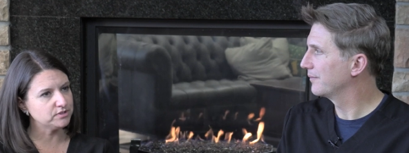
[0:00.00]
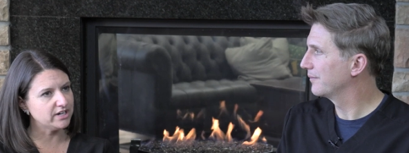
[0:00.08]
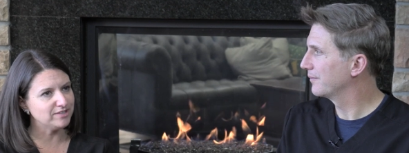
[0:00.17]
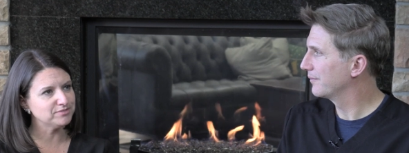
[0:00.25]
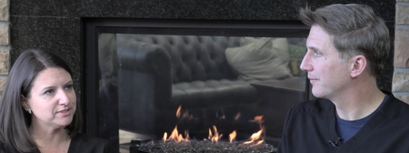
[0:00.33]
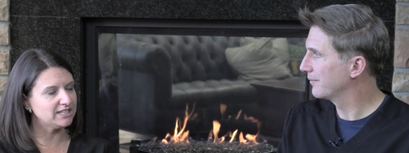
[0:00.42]
Speaker 1: for
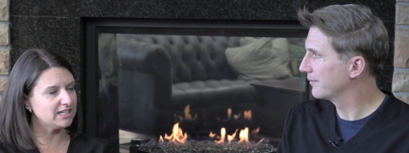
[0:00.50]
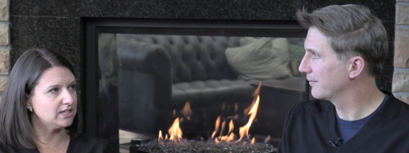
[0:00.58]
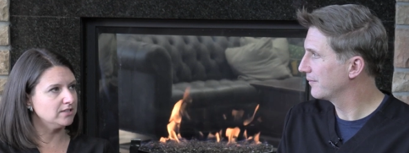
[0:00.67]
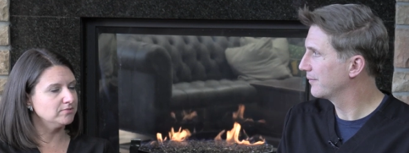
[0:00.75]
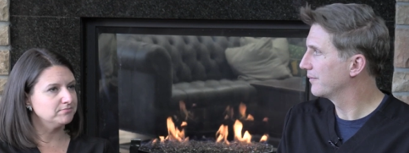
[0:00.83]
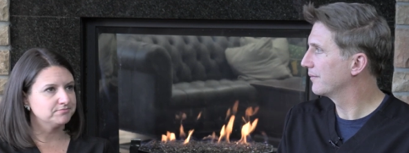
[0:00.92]

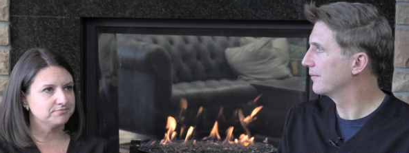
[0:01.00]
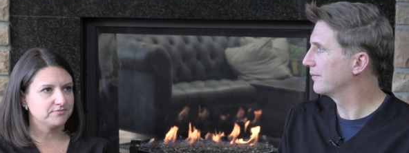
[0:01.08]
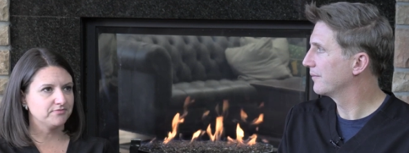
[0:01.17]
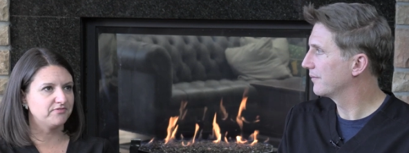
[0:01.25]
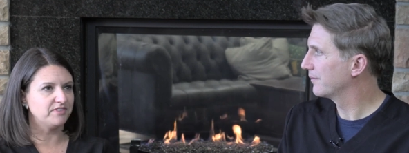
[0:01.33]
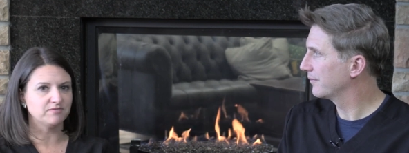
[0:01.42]
every
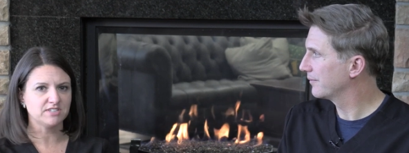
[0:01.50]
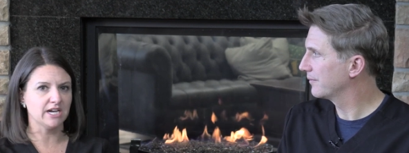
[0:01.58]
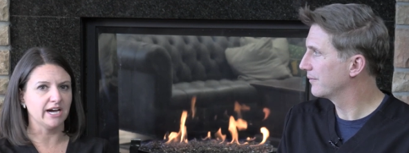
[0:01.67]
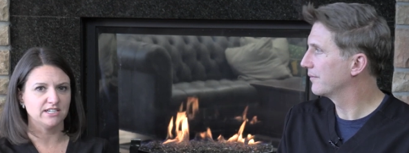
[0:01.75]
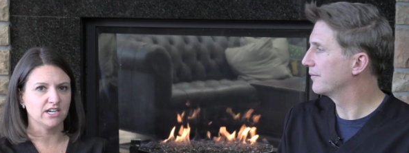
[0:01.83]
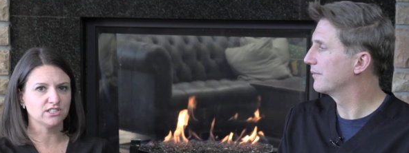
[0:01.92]
50
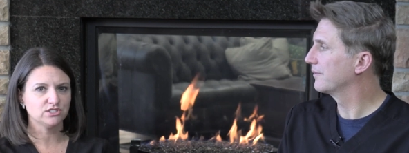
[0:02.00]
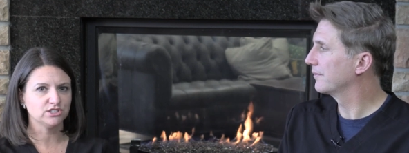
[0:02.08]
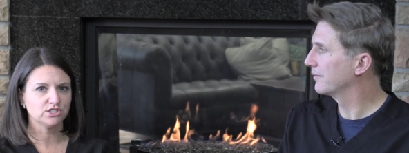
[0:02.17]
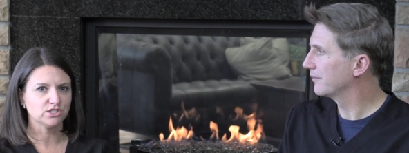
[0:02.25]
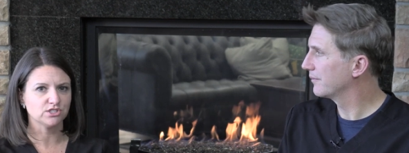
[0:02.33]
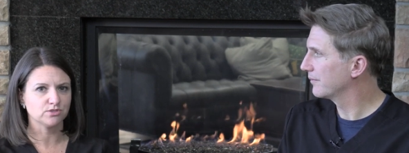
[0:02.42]
eye
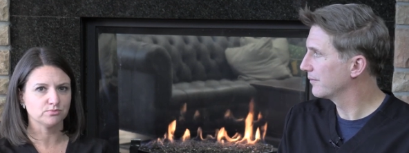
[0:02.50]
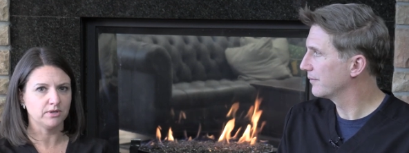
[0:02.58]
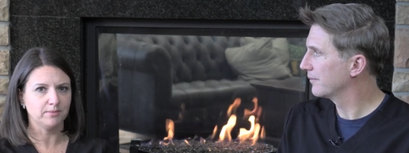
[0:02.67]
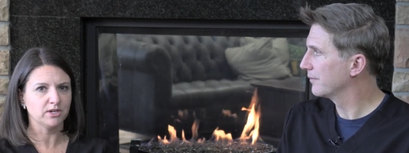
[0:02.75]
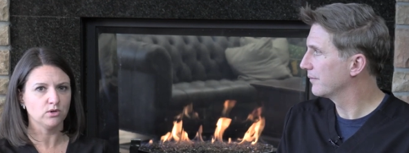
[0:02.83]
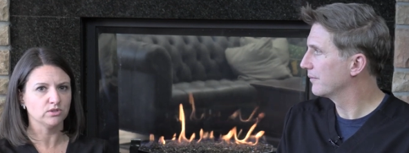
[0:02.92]
doctors, there's
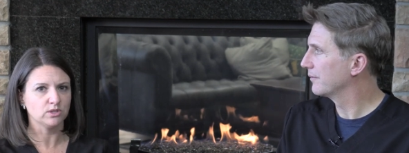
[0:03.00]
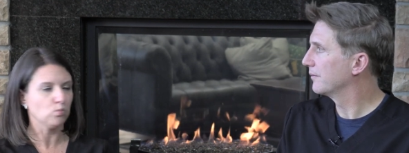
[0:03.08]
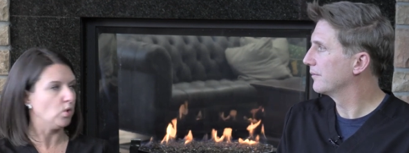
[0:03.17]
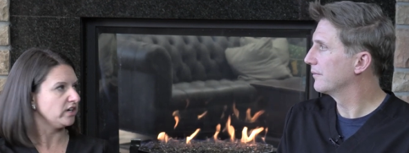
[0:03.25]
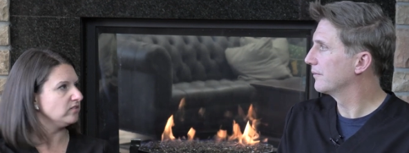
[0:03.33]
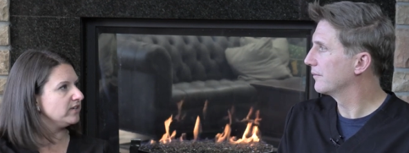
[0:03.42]
probably only
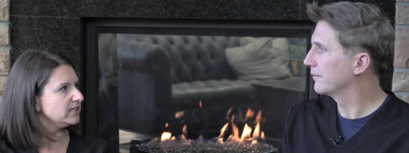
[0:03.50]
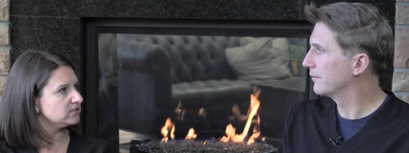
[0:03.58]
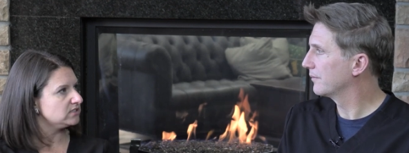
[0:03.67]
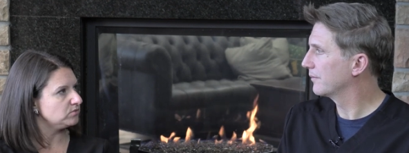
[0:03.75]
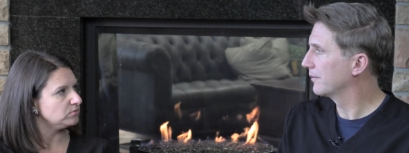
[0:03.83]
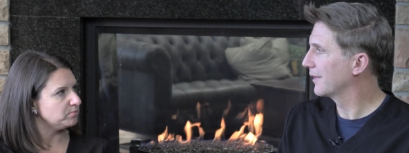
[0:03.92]
one of us
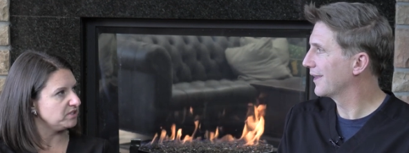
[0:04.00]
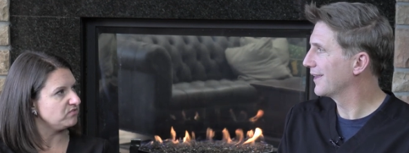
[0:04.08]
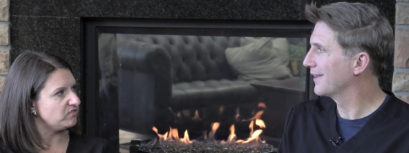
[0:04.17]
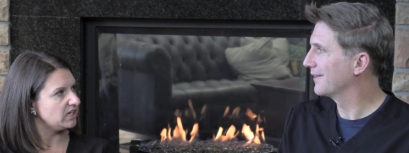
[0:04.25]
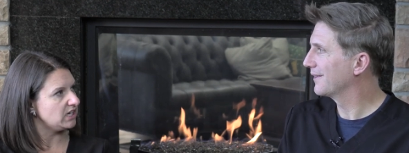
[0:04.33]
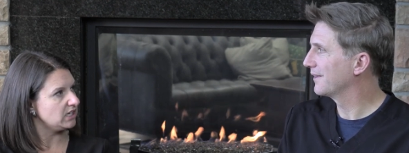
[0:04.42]
that would be
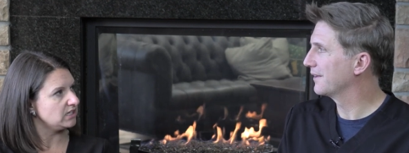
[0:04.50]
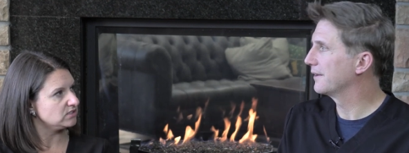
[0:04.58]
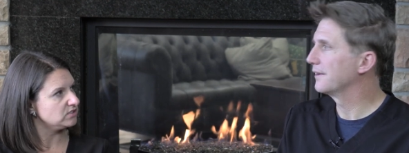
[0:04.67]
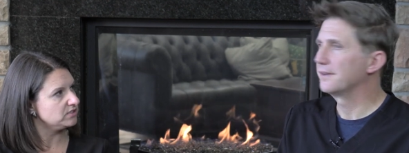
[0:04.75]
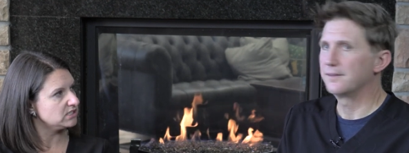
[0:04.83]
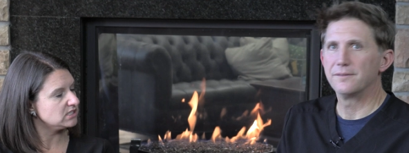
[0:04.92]
fitting.
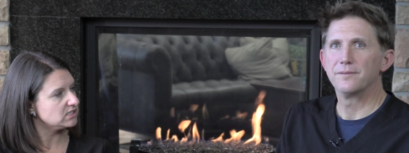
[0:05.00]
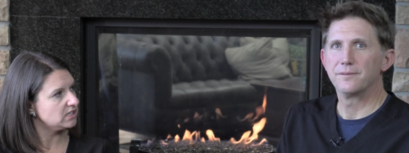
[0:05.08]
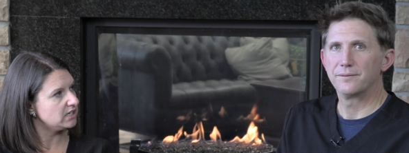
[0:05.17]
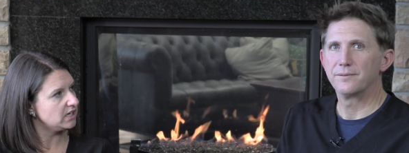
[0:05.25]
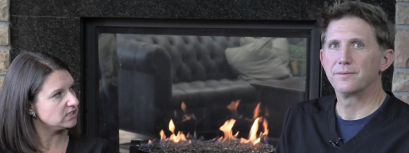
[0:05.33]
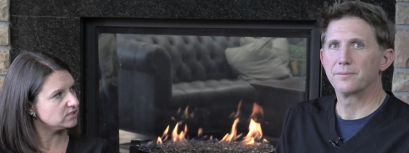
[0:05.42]
So it is
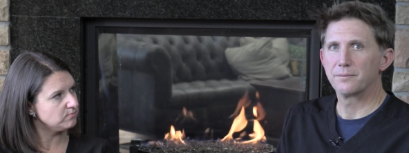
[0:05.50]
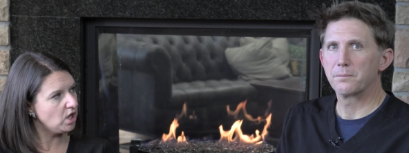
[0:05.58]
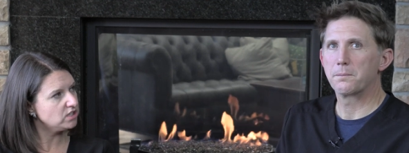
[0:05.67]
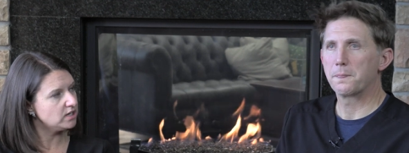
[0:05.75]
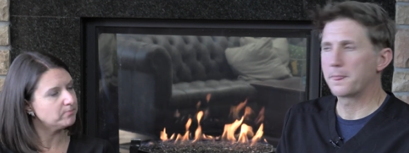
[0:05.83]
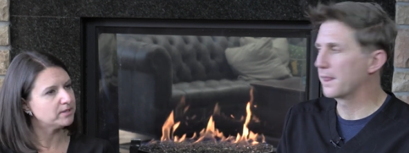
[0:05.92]
a, a
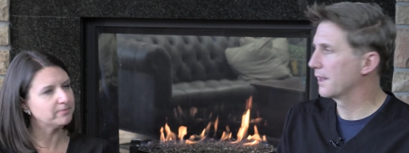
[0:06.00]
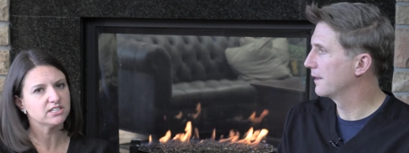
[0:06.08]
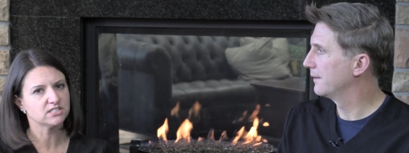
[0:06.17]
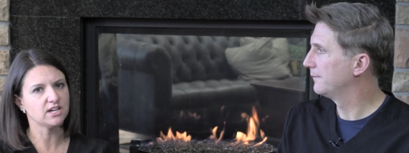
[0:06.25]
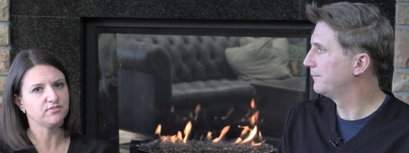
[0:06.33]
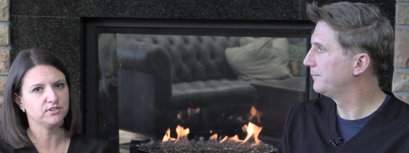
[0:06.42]
small number, but
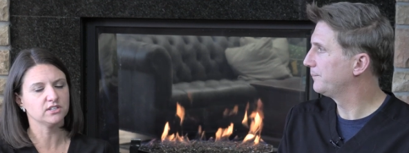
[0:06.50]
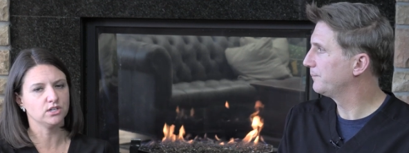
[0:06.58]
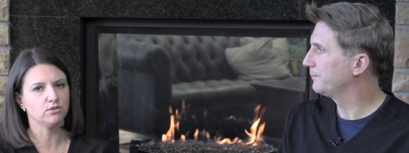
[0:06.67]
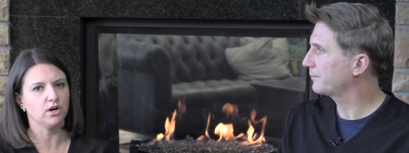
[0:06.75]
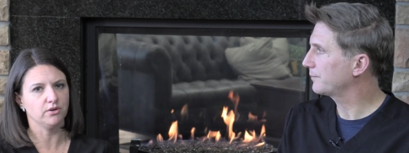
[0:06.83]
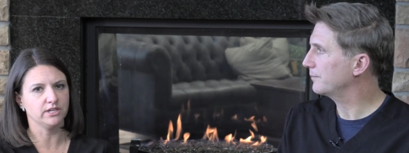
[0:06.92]
it's definitely
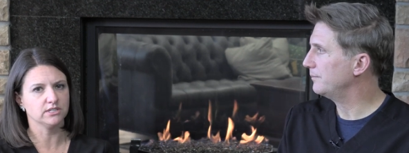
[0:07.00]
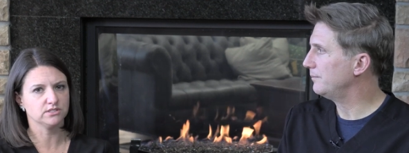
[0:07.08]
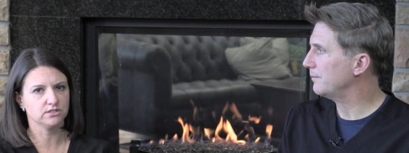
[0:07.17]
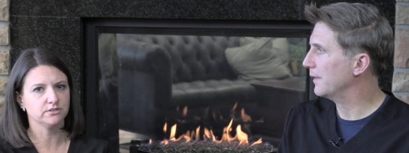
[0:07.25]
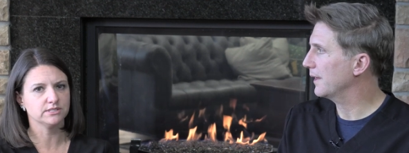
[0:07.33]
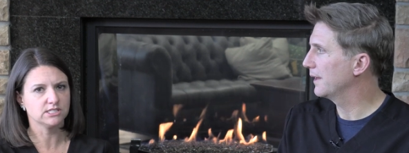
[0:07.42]
growing.
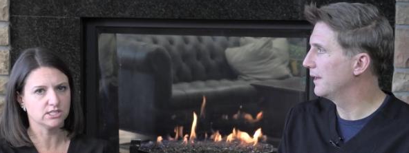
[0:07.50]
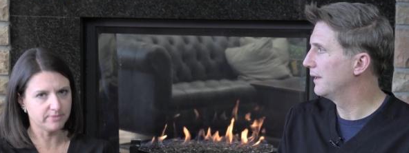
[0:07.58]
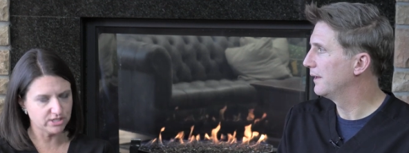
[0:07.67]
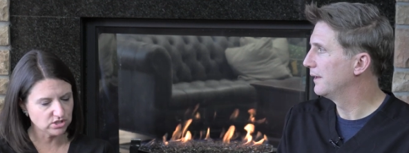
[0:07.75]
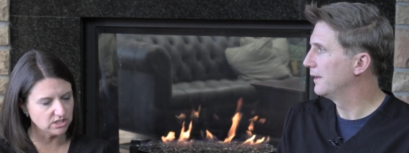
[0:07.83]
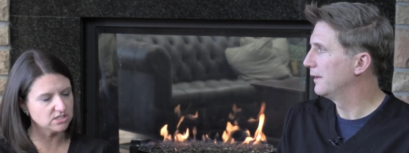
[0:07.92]
So it's a
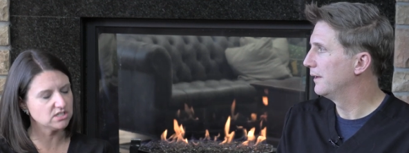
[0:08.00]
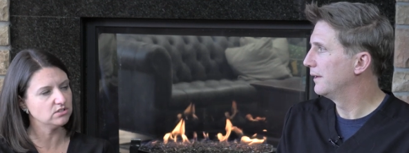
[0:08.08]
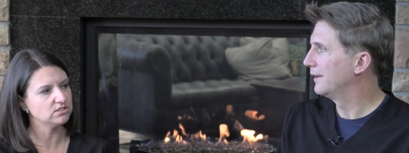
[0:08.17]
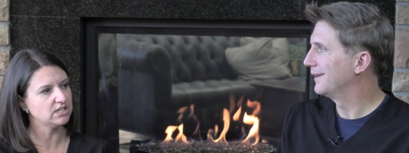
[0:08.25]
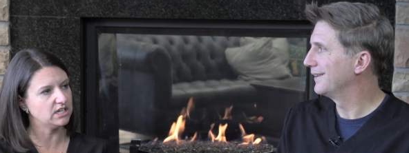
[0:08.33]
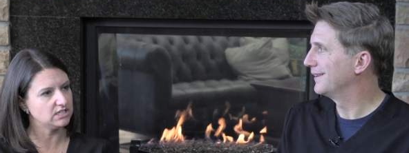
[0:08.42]
specialized
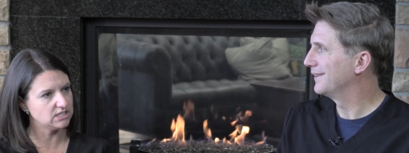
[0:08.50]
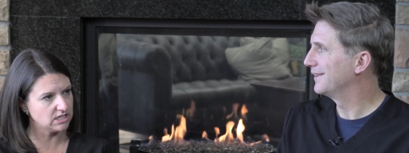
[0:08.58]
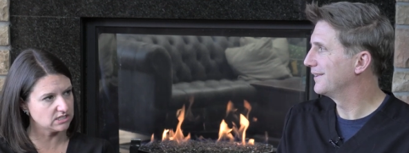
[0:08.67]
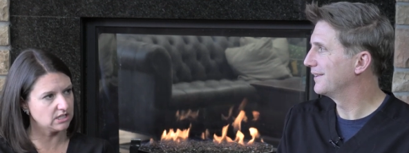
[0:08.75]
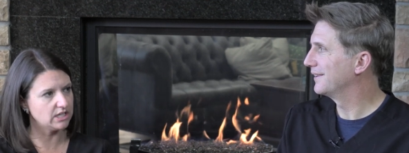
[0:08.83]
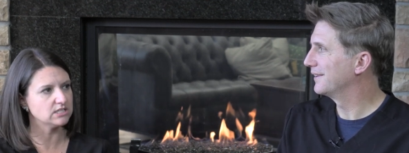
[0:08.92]
skill set. It
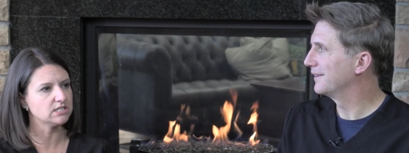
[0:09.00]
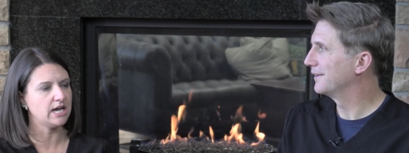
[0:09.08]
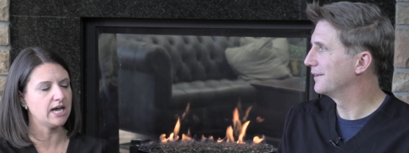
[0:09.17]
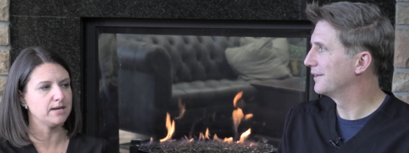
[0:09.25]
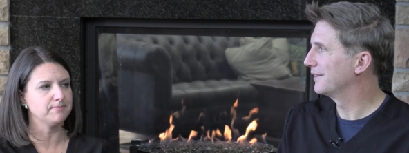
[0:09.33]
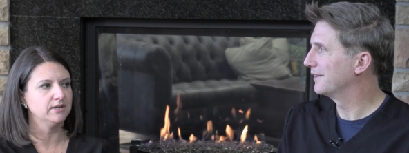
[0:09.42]
takes a lot of
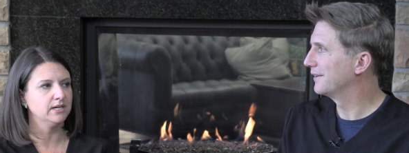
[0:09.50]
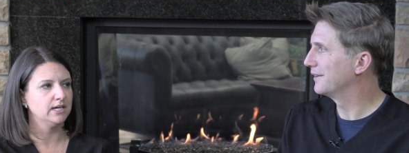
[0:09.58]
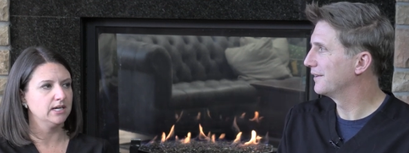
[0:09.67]
time.